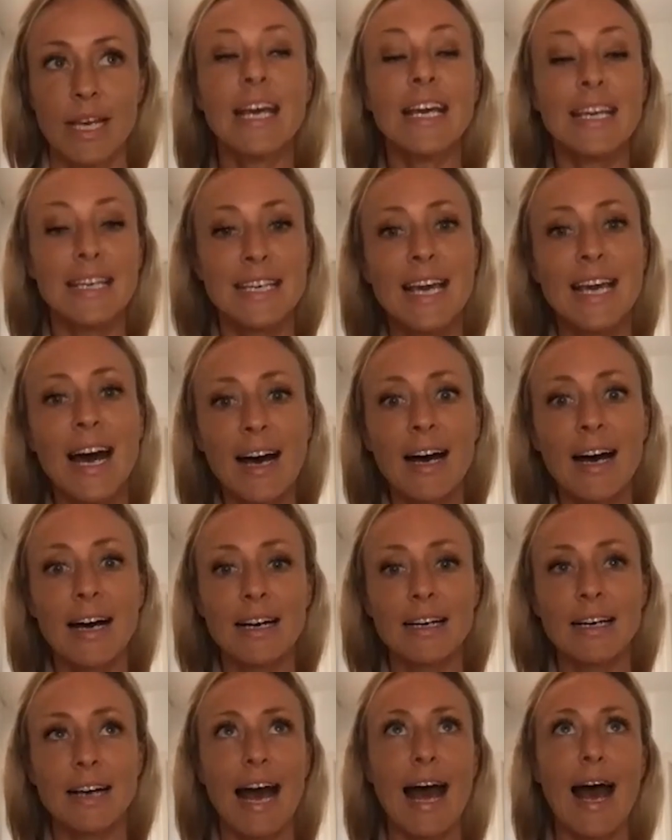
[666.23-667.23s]

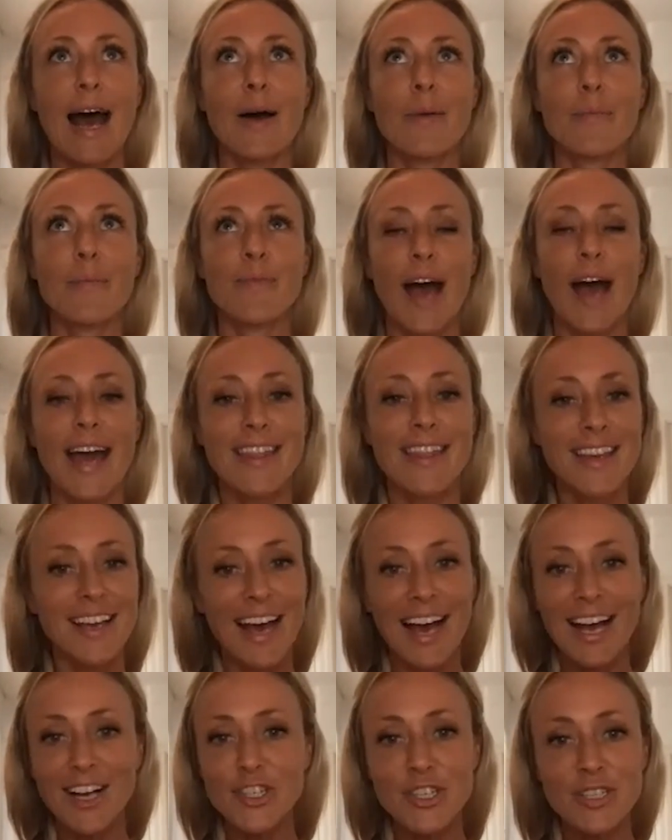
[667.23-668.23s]
Yeah, I think
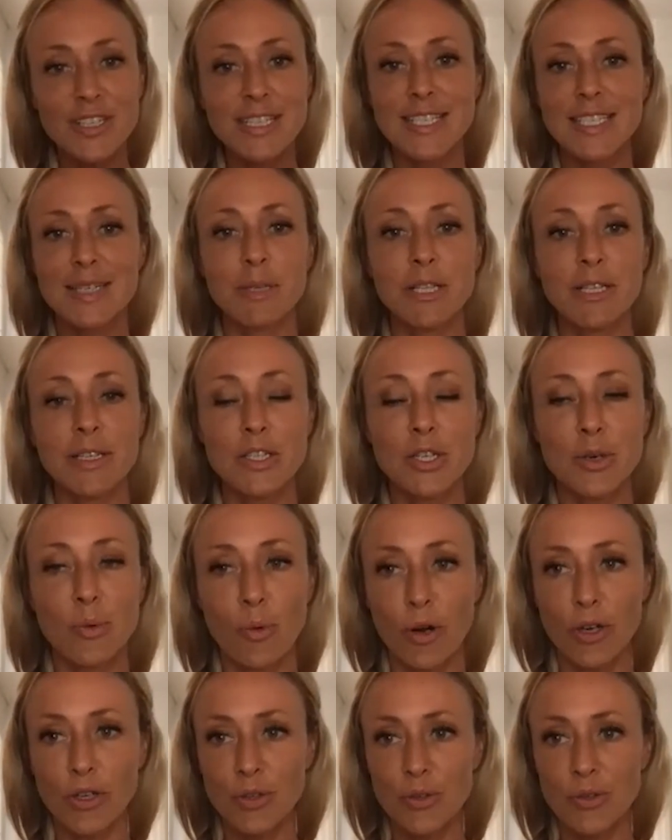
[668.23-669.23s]
actually similar to
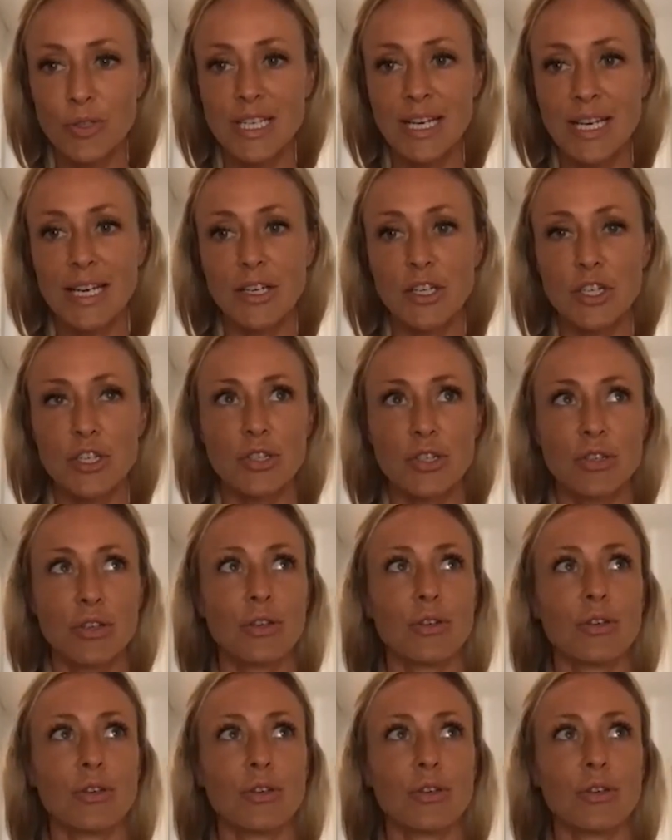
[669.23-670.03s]
what you teach,